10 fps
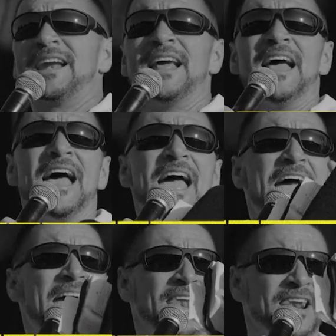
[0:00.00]
Welcome to
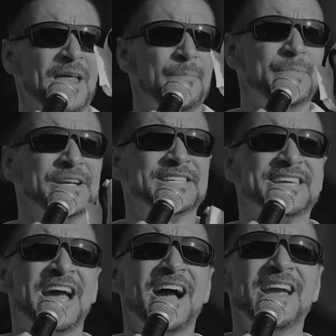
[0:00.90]
Backstage with
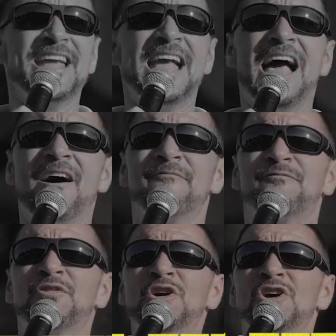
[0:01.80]
John Wilson, a
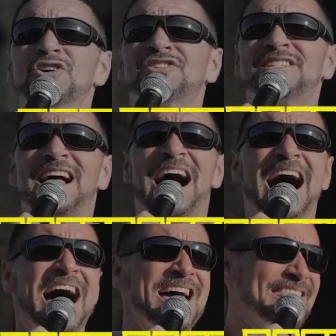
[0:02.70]
podcast where we go
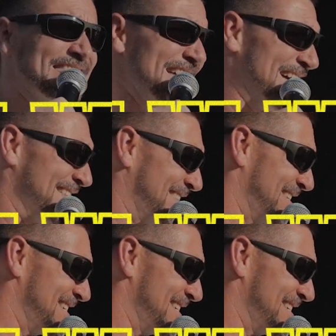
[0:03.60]
behind the scenes to